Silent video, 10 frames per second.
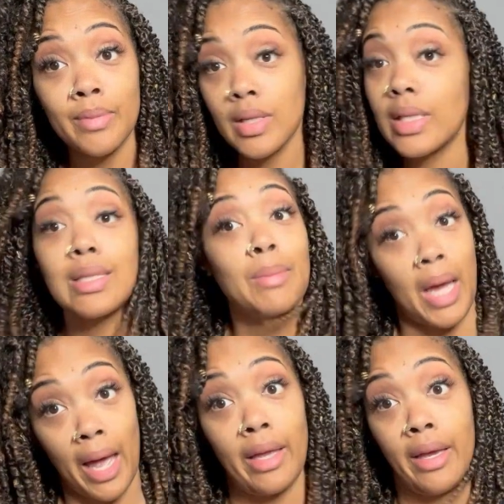Because I'm not
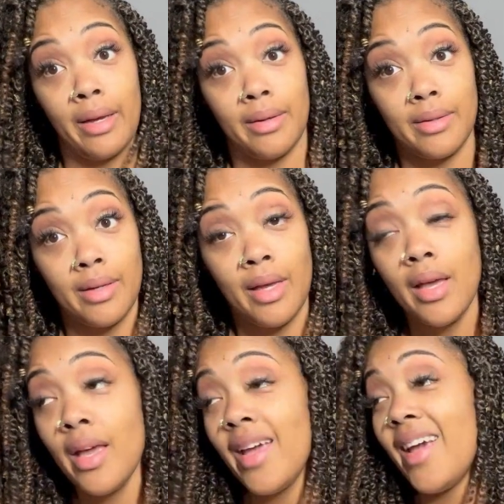high yet.
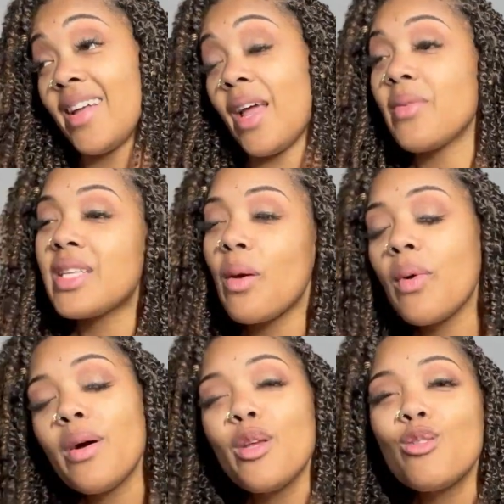And they would say,
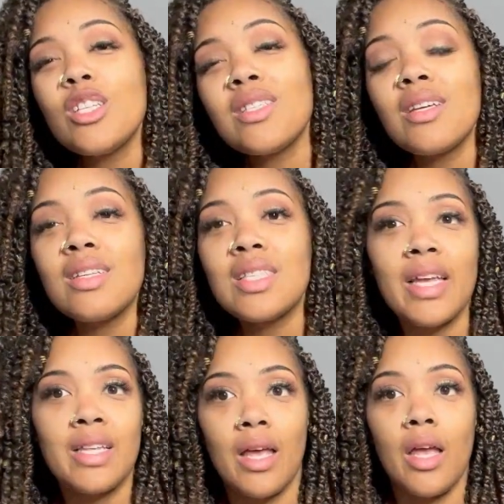well, you're just going to
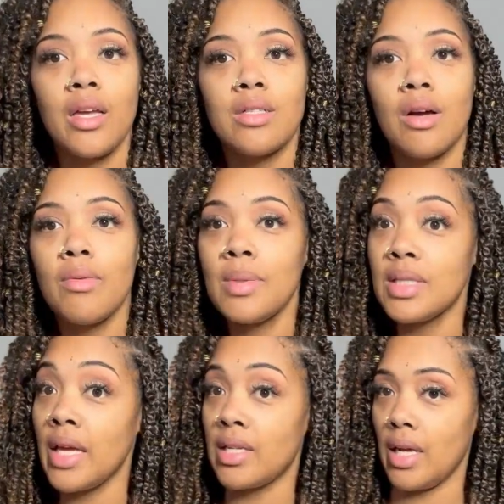take the edge off. I'm going to
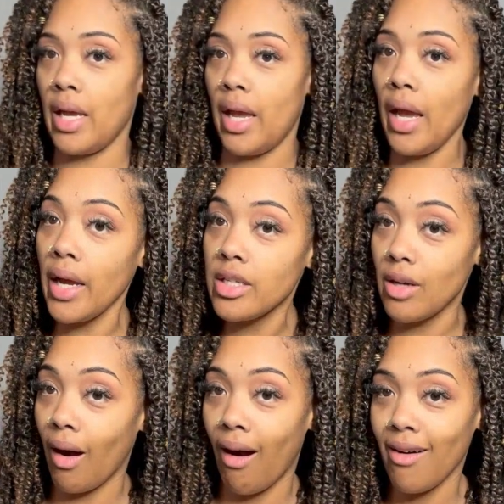take the edge
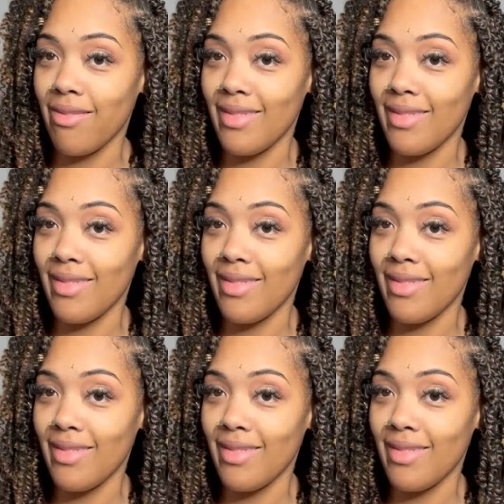off.